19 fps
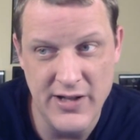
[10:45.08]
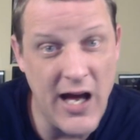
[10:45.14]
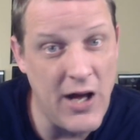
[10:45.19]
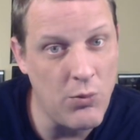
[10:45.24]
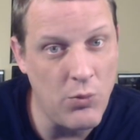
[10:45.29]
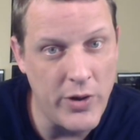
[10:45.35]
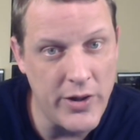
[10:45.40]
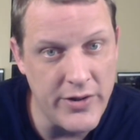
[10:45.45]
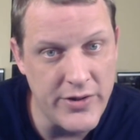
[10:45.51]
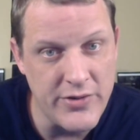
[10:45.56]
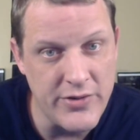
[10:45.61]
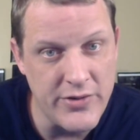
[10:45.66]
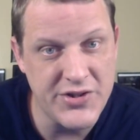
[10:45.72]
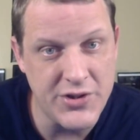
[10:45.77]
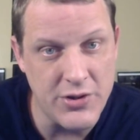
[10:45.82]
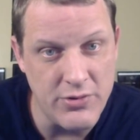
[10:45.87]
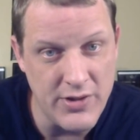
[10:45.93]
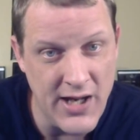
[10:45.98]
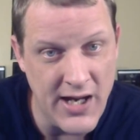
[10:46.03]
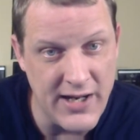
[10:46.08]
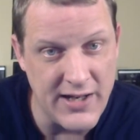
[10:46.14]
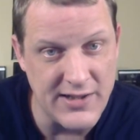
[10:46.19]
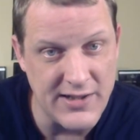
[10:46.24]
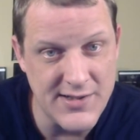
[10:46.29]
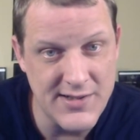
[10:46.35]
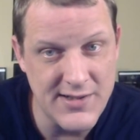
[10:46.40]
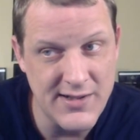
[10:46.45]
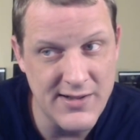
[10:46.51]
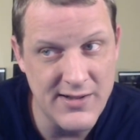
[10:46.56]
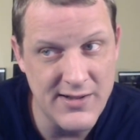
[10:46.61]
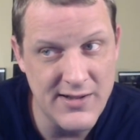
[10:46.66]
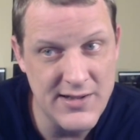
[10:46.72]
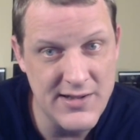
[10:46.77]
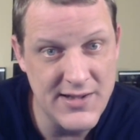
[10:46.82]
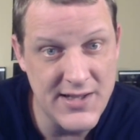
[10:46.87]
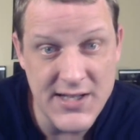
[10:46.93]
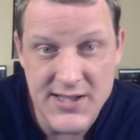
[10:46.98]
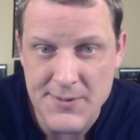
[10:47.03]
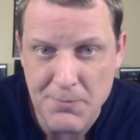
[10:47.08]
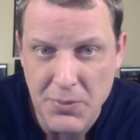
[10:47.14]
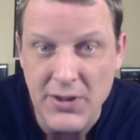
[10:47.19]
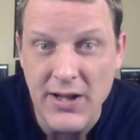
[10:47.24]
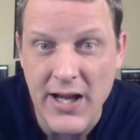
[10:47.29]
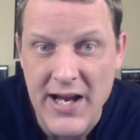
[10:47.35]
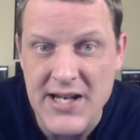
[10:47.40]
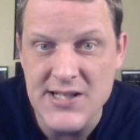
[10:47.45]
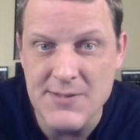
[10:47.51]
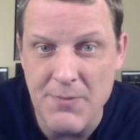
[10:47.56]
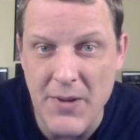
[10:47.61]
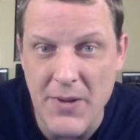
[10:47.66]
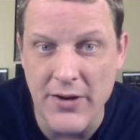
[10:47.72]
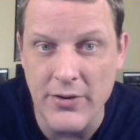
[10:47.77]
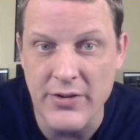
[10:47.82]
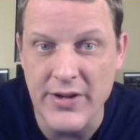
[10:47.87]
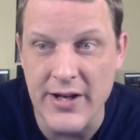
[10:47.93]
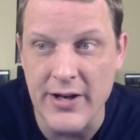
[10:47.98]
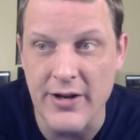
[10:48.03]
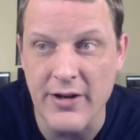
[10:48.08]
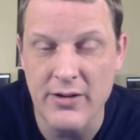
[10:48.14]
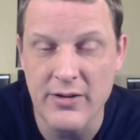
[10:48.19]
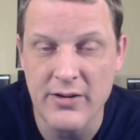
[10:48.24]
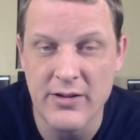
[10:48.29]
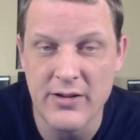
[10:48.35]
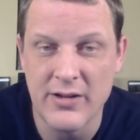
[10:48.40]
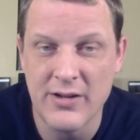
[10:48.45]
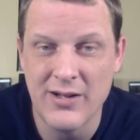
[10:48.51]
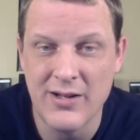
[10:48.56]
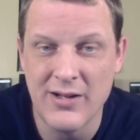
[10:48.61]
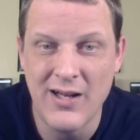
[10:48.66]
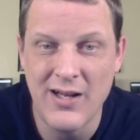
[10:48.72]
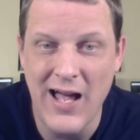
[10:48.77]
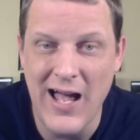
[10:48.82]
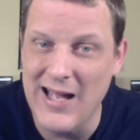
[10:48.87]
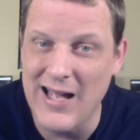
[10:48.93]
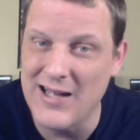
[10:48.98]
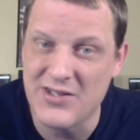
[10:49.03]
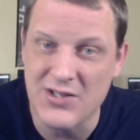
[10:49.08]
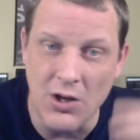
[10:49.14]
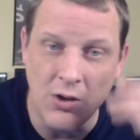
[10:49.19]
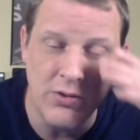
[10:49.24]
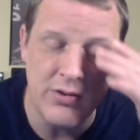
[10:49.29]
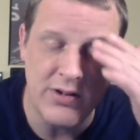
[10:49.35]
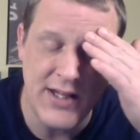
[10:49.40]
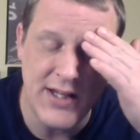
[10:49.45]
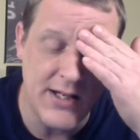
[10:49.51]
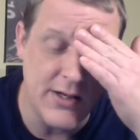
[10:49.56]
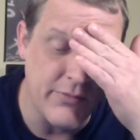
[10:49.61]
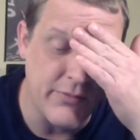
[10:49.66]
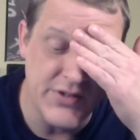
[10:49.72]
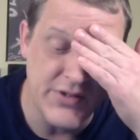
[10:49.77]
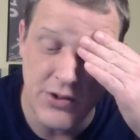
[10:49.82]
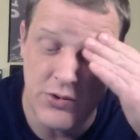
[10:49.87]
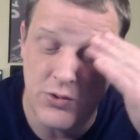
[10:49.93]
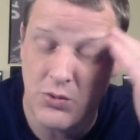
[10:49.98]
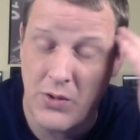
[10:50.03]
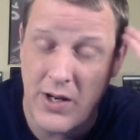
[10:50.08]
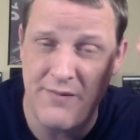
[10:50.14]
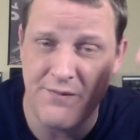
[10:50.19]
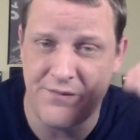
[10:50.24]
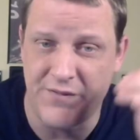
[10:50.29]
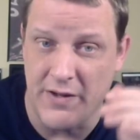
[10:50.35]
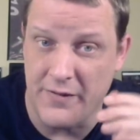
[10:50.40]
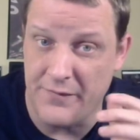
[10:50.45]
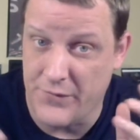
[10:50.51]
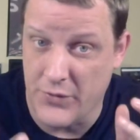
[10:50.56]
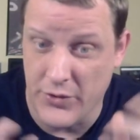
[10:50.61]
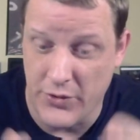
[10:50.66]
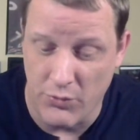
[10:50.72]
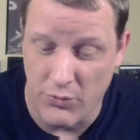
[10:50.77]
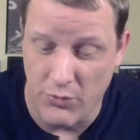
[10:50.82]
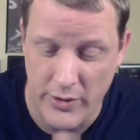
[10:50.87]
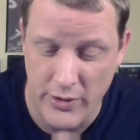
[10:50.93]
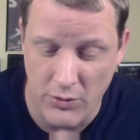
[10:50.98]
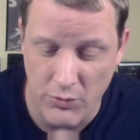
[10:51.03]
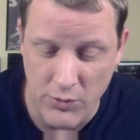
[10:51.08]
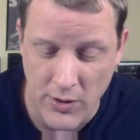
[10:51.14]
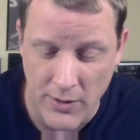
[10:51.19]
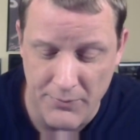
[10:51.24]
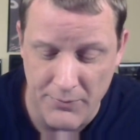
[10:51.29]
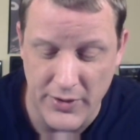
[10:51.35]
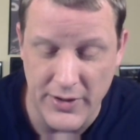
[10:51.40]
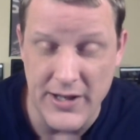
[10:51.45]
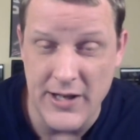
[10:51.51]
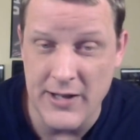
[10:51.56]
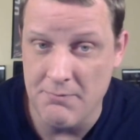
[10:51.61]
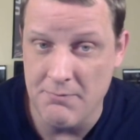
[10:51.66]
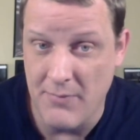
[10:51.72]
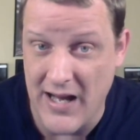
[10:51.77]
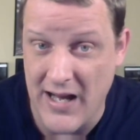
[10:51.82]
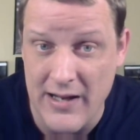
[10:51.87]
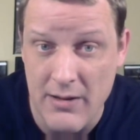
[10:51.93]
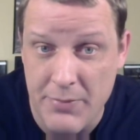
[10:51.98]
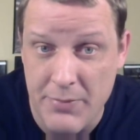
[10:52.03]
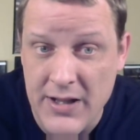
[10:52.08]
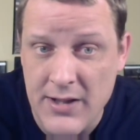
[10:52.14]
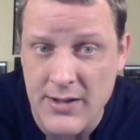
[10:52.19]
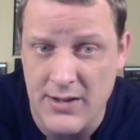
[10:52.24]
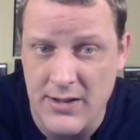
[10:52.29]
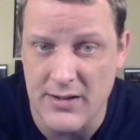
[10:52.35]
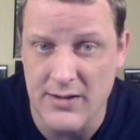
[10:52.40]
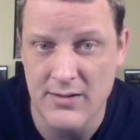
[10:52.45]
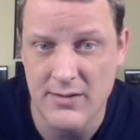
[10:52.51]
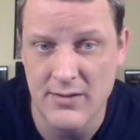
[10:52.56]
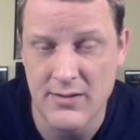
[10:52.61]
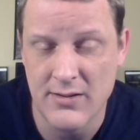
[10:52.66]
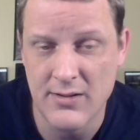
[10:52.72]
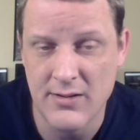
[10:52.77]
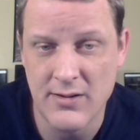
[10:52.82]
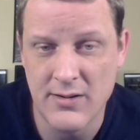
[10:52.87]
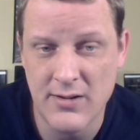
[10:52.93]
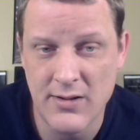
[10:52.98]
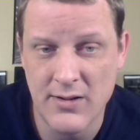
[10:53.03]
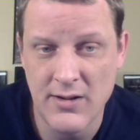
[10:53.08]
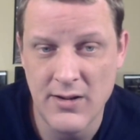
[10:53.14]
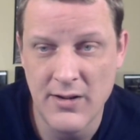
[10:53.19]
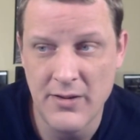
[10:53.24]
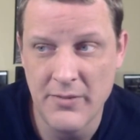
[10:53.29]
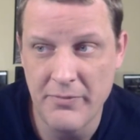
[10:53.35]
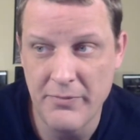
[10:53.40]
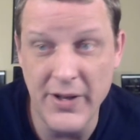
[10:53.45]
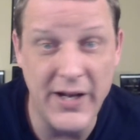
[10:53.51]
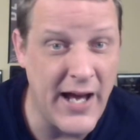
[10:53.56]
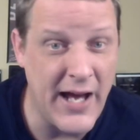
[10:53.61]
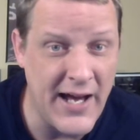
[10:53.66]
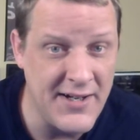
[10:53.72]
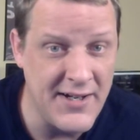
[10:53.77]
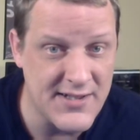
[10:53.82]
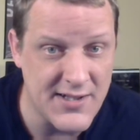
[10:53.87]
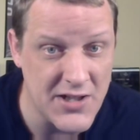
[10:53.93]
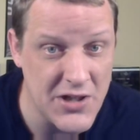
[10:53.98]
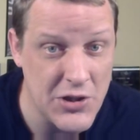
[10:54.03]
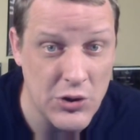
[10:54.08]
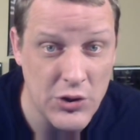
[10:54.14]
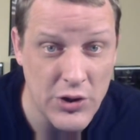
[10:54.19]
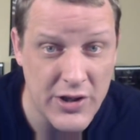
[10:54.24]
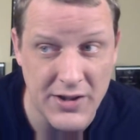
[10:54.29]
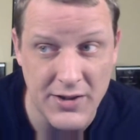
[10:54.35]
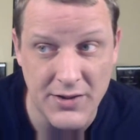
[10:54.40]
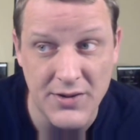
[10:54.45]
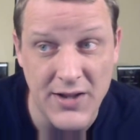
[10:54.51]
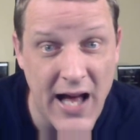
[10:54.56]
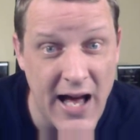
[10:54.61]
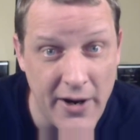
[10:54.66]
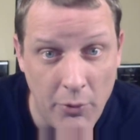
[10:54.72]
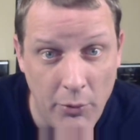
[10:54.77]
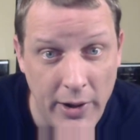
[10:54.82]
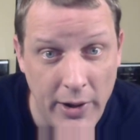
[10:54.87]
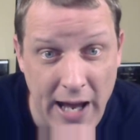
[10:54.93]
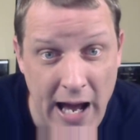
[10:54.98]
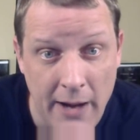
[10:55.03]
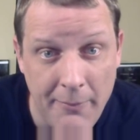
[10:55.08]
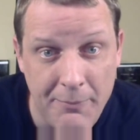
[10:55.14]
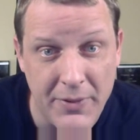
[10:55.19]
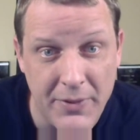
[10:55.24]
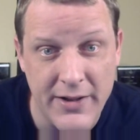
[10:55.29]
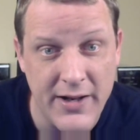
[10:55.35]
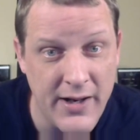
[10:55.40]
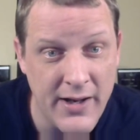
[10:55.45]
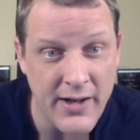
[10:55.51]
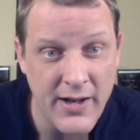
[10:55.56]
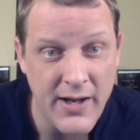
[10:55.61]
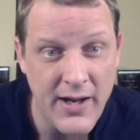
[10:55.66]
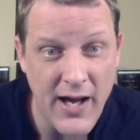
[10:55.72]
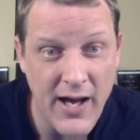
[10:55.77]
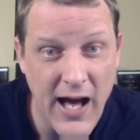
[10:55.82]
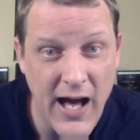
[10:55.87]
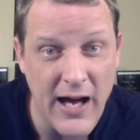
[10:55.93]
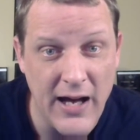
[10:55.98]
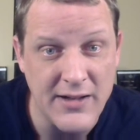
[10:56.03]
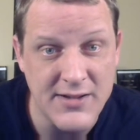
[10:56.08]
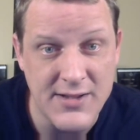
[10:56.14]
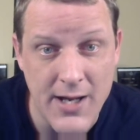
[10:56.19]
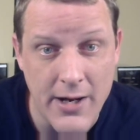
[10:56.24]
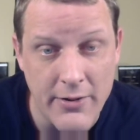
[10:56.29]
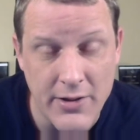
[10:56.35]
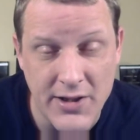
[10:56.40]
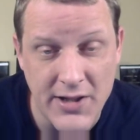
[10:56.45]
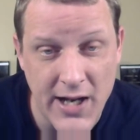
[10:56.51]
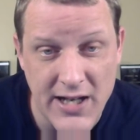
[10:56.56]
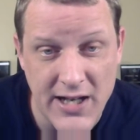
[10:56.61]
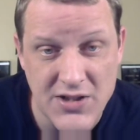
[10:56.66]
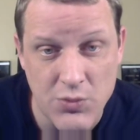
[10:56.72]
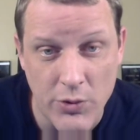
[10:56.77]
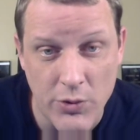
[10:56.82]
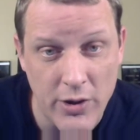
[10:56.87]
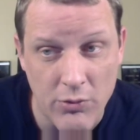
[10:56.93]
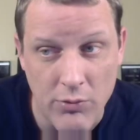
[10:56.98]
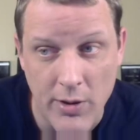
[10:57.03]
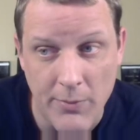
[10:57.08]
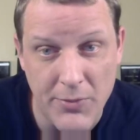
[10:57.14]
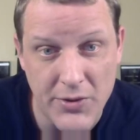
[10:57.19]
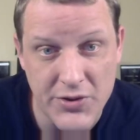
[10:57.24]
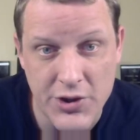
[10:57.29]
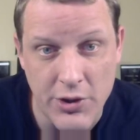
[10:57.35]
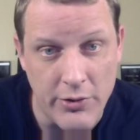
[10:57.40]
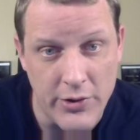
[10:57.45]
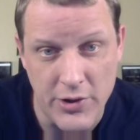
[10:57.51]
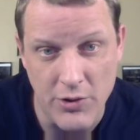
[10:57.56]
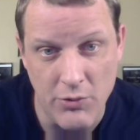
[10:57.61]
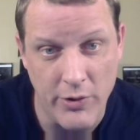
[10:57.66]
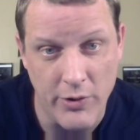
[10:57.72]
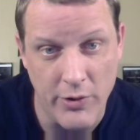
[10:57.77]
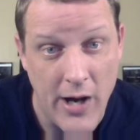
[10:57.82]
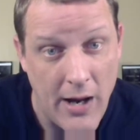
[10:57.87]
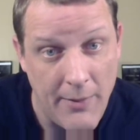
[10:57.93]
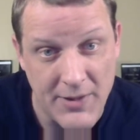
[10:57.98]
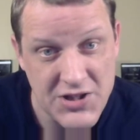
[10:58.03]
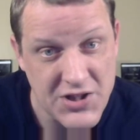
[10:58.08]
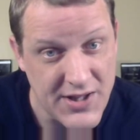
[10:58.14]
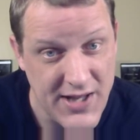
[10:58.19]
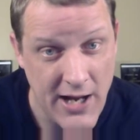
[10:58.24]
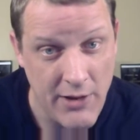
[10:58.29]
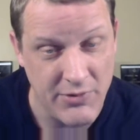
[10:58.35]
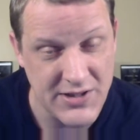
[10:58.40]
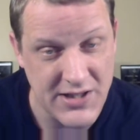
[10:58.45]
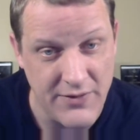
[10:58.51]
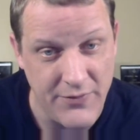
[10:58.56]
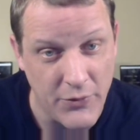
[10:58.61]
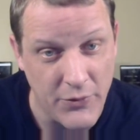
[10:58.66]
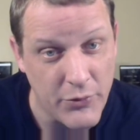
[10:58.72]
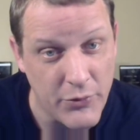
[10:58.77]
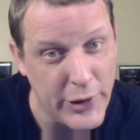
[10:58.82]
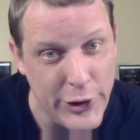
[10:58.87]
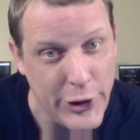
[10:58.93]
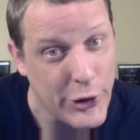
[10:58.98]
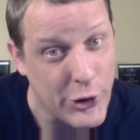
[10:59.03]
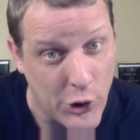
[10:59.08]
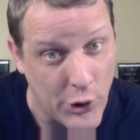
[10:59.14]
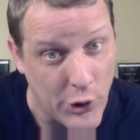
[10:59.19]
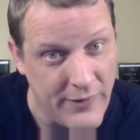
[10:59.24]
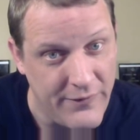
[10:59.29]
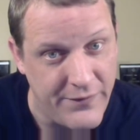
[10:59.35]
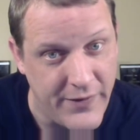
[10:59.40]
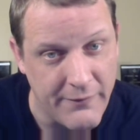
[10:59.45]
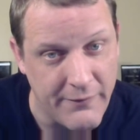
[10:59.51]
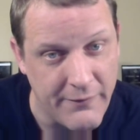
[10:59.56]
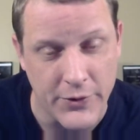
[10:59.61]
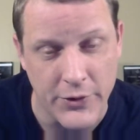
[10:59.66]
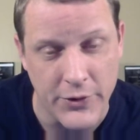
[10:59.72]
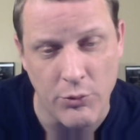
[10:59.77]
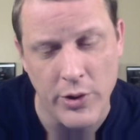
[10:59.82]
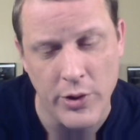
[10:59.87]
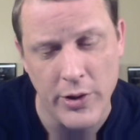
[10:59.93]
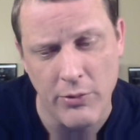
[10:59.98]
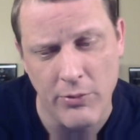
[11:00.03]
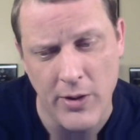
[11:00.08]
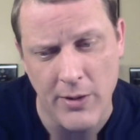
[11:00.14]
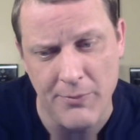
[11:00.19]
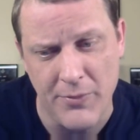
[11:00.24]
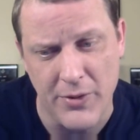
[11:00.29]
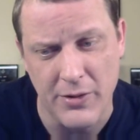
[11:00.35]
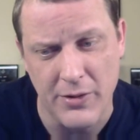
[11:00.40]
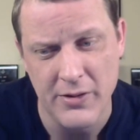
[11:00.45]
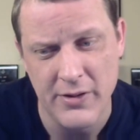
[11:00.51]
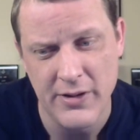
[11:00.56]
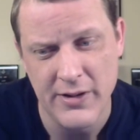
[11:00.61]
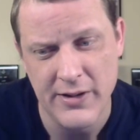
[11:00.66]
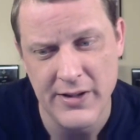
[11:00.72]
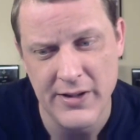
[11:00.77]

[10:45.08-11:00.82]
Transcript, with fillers: on one of those two nights. This plays better there. I don't think it was a great fit for the Royal Rumble, in my opinion. But honestly, you look at a lot of what happened on Saturday night's Royal Rumble show, and you wonder how much of that was even really a good fit for the Royal Rumble.